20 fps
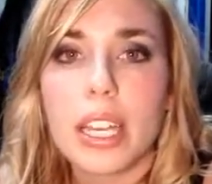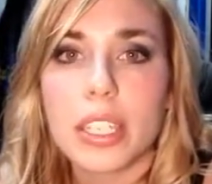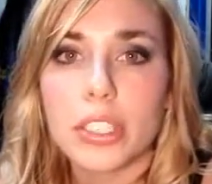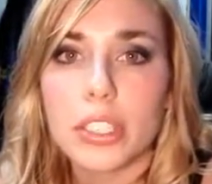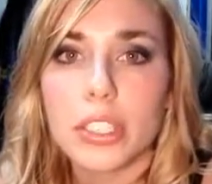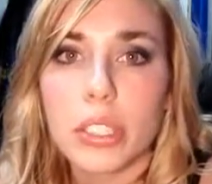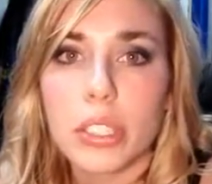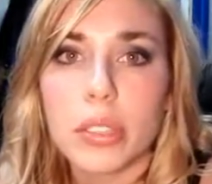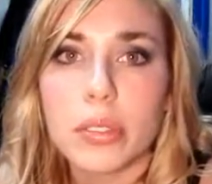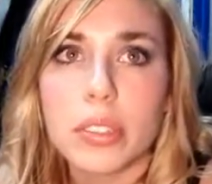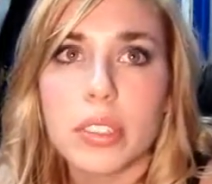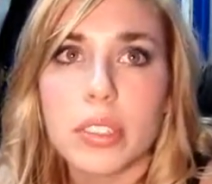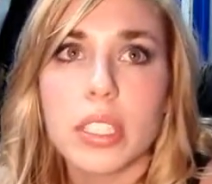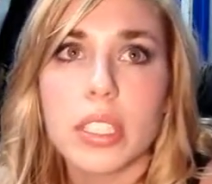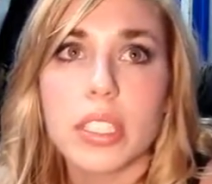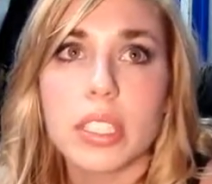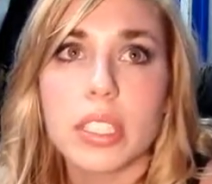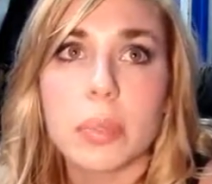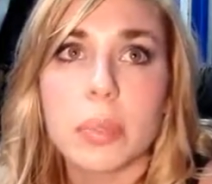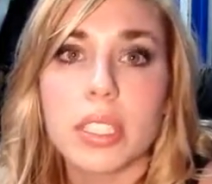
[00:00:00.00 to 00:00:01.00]
I chose
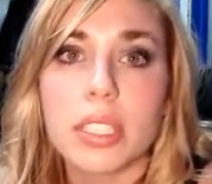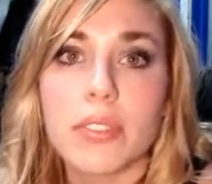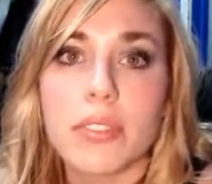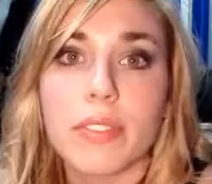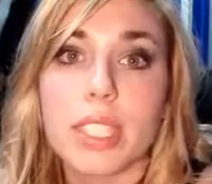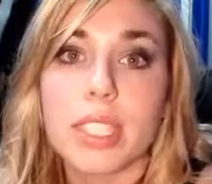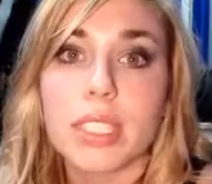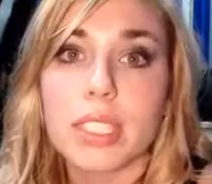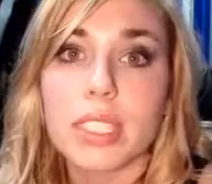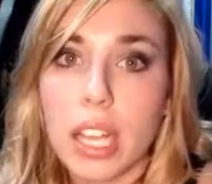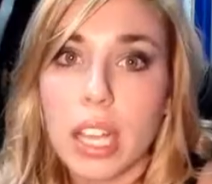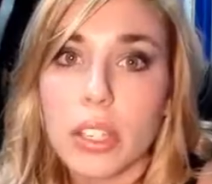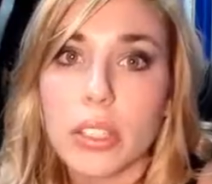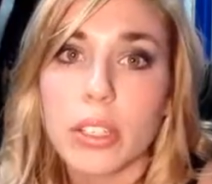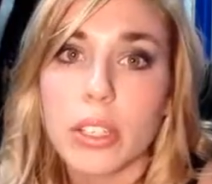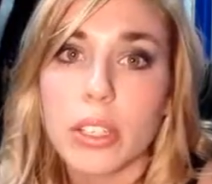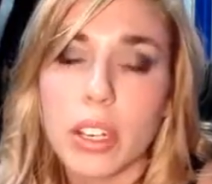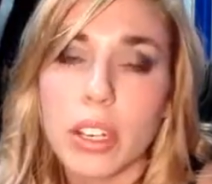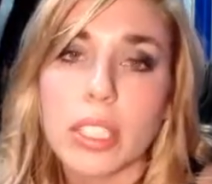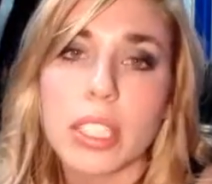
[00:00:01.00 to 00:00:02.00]
the specific
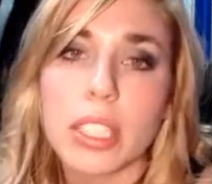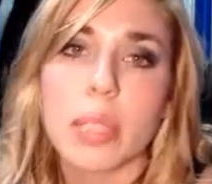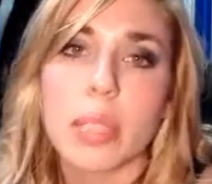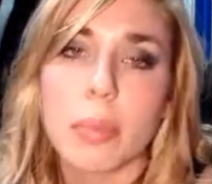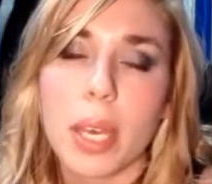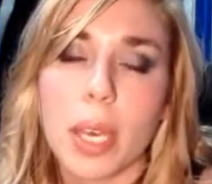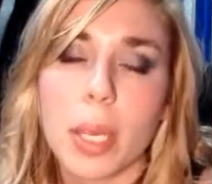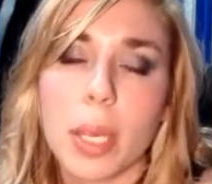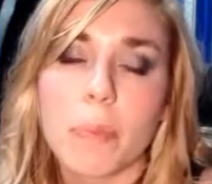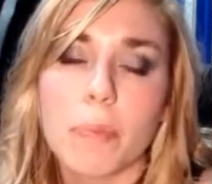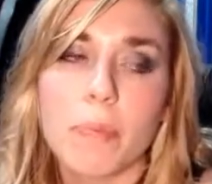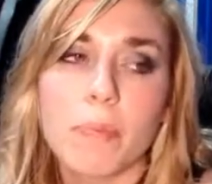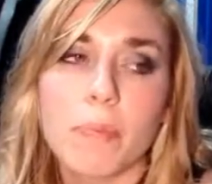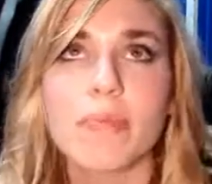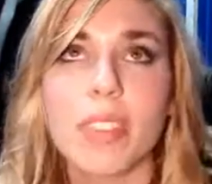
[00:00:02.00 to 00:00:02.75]
seller on eBay.